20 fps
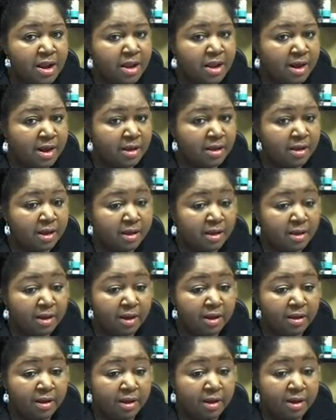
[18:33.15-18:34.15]
No,
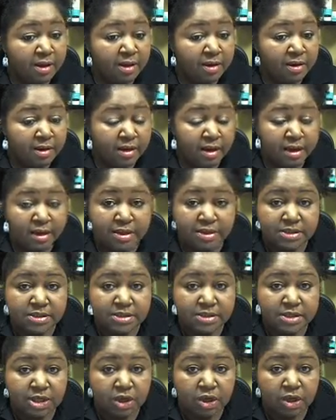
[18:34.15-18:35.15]
not
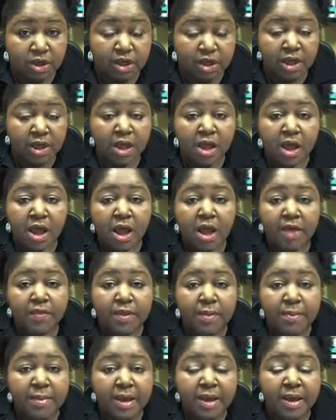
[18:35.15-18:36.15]
necessarily.
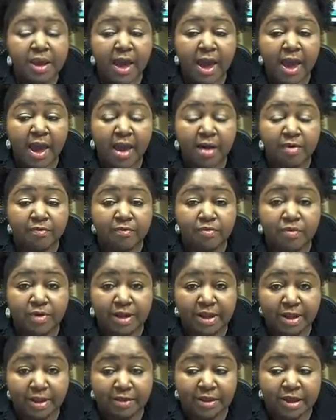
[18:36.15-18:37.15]
They may have
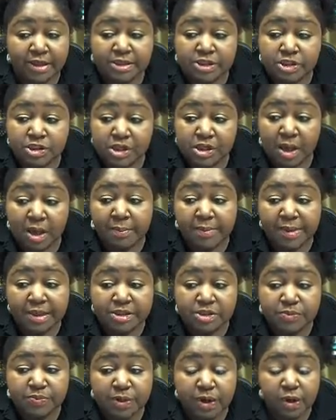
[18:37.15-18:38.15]
some
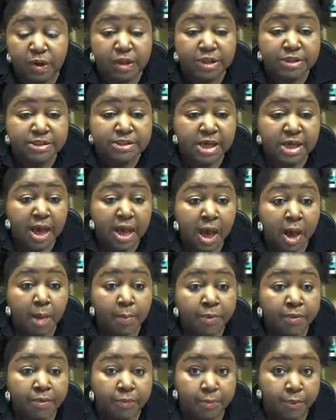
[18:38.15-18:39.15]
experience,
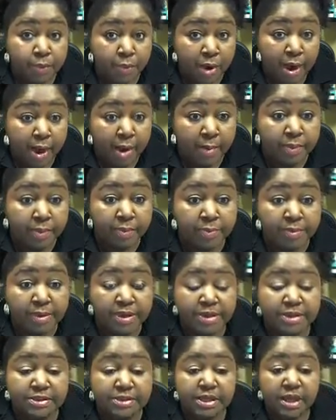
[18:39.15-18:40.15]
but the problem
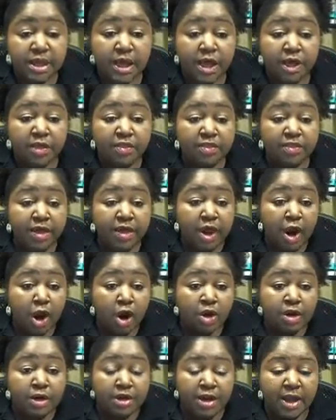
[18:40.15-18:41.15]
is they
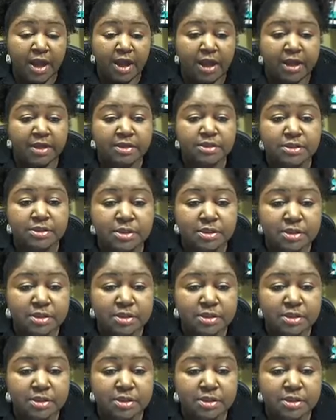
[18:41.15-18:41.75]
are not.